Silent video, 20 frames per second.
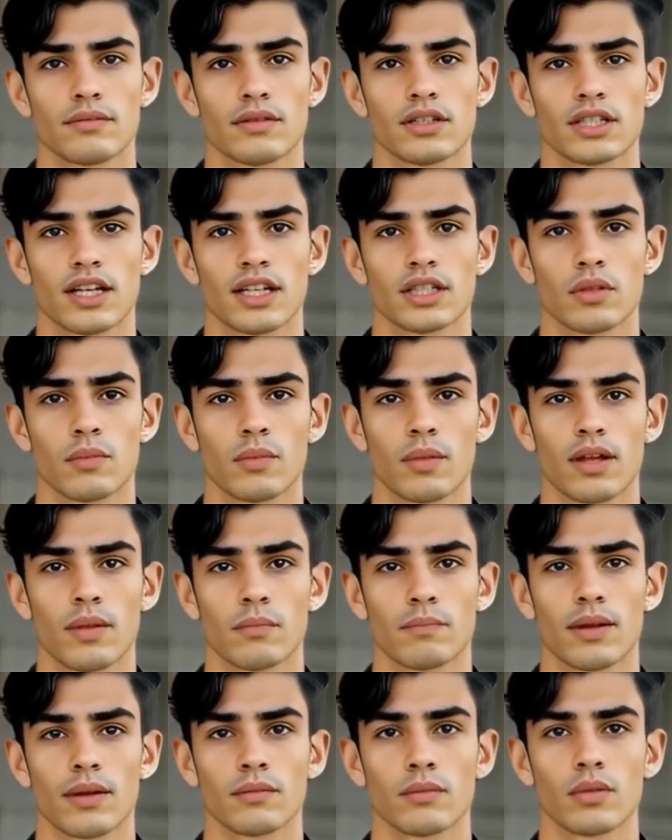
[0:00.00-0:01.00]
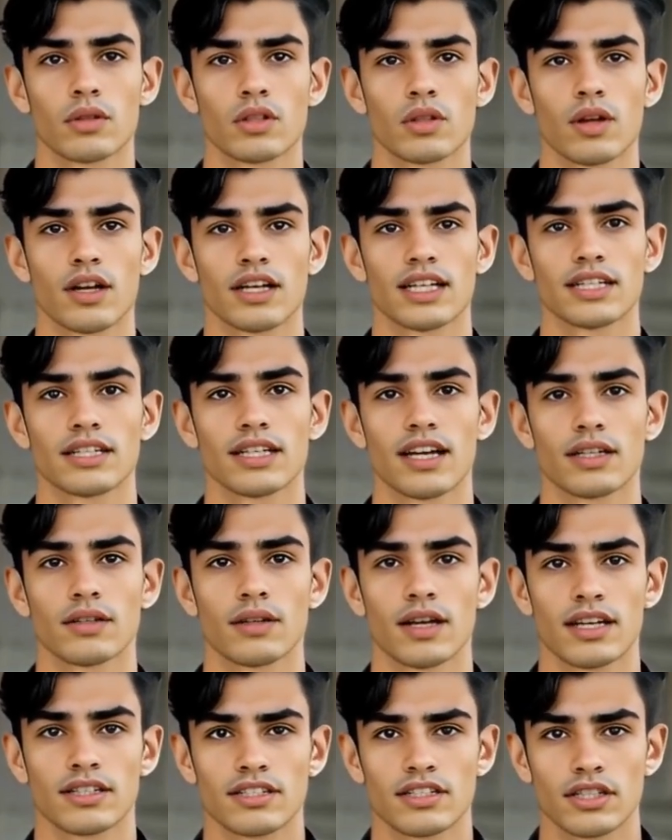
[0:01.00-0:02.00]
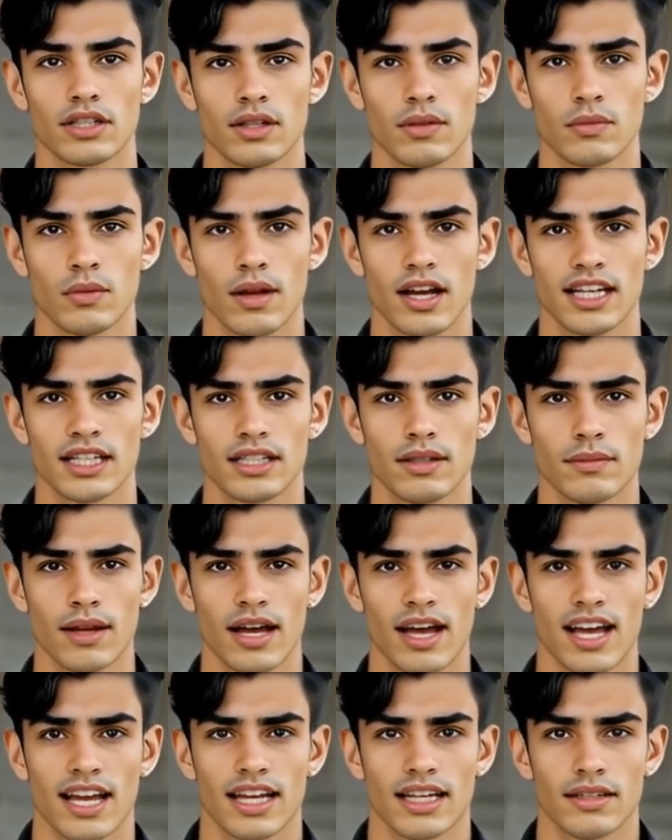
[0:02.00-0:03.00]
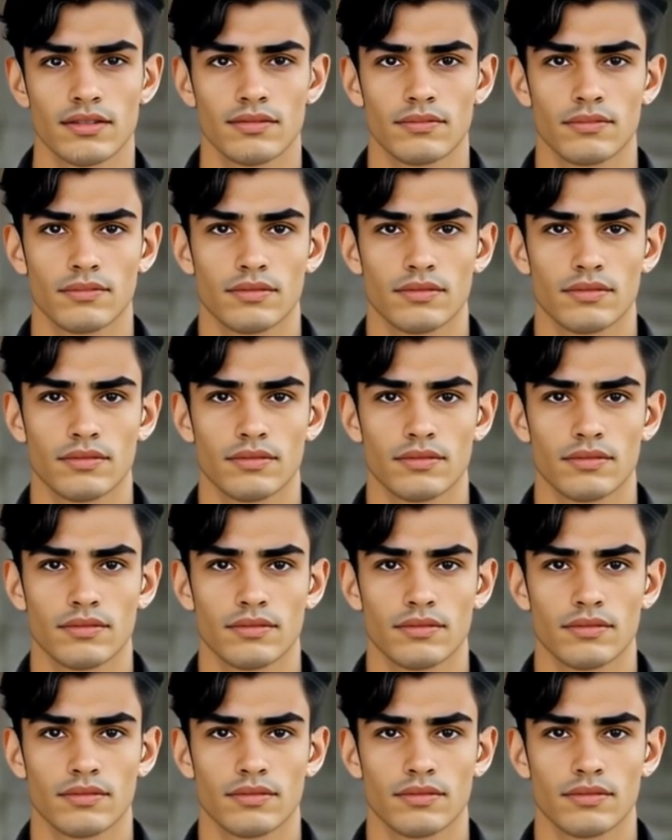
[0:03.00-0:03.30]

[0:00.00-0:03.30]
Just real people joining their list, ready to buy.